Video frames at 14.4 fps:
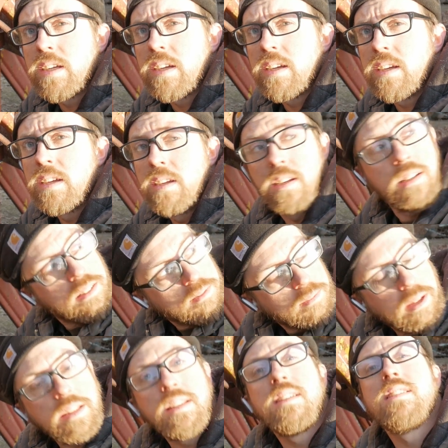
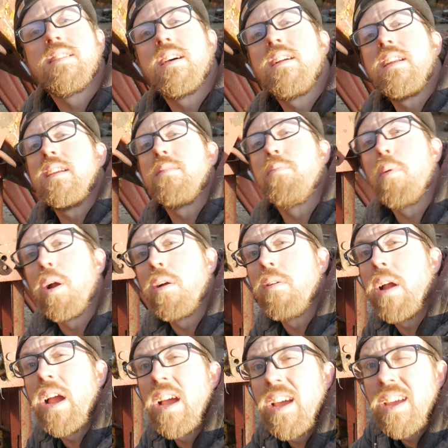Man, this sun is
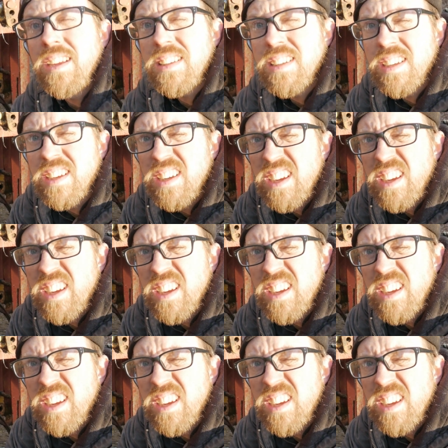bright.